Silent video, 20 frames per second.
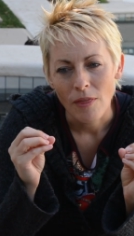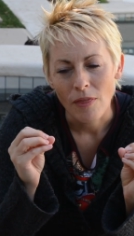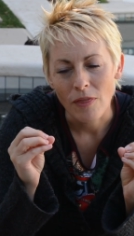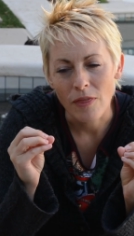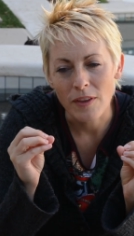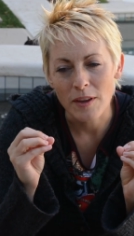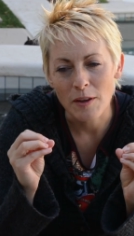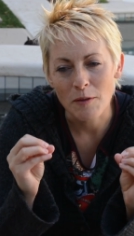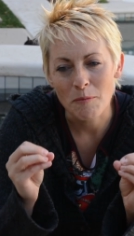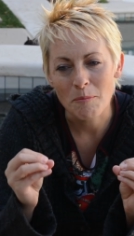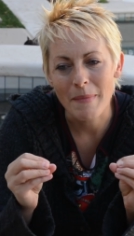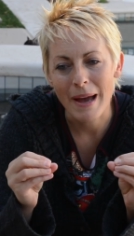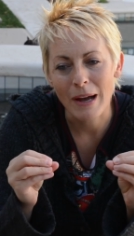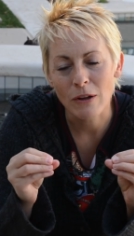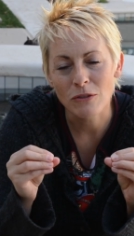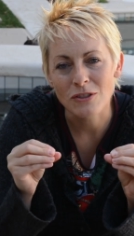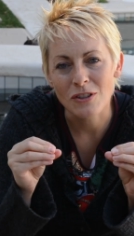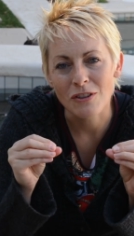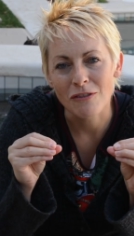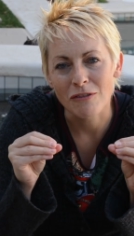the
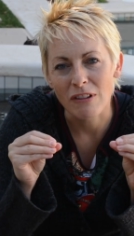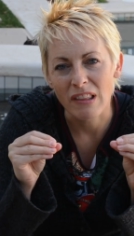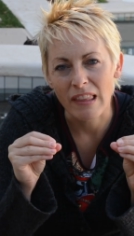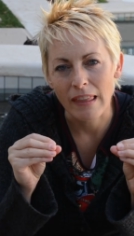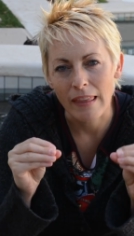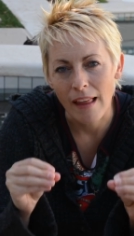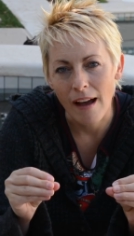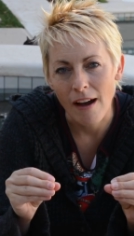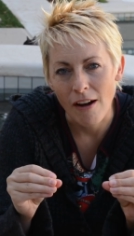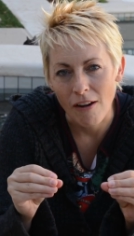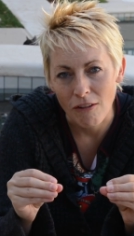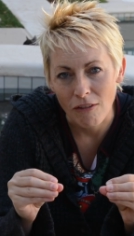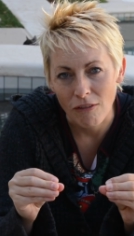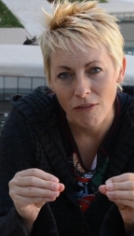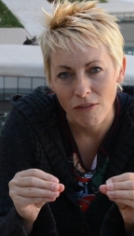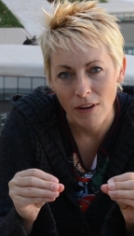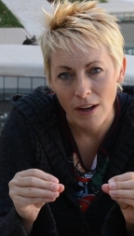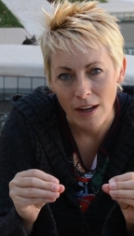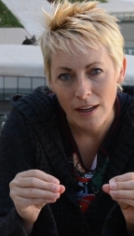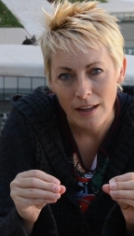amount of
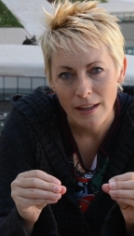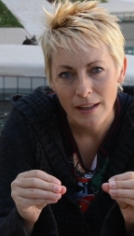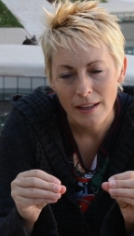love